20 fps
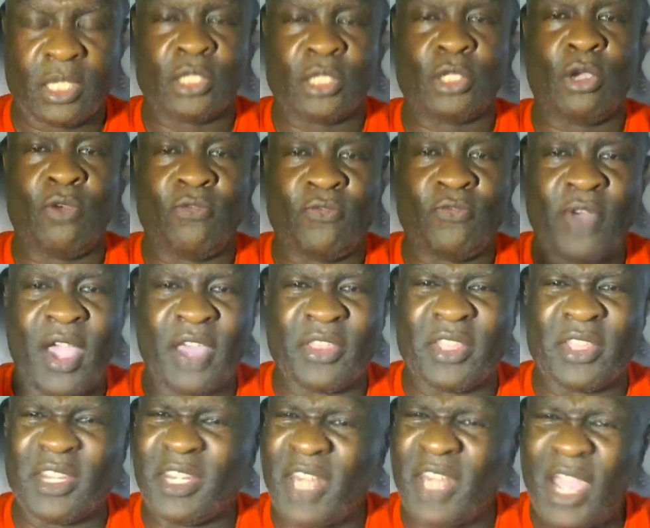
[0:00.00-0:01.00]
your
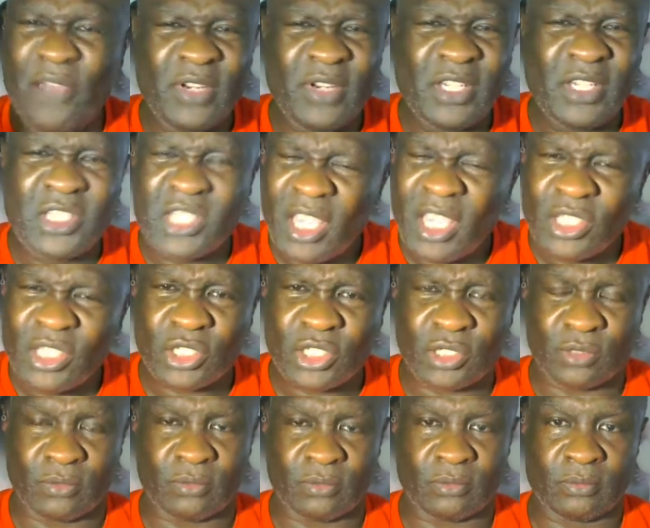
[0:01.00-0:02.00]
father never touch
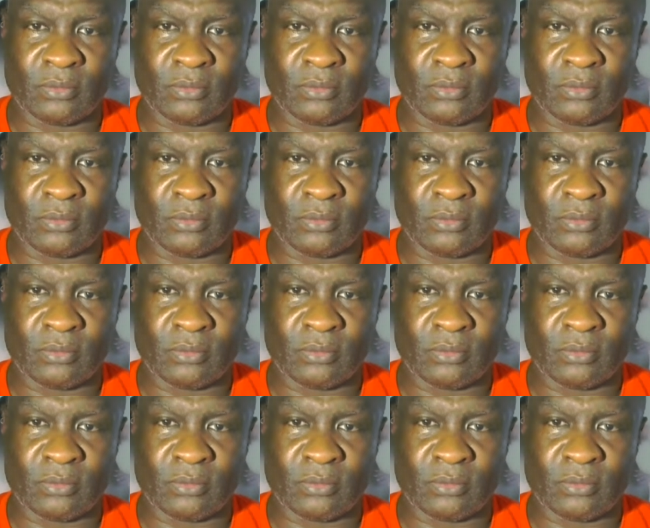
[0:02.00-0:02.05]
you,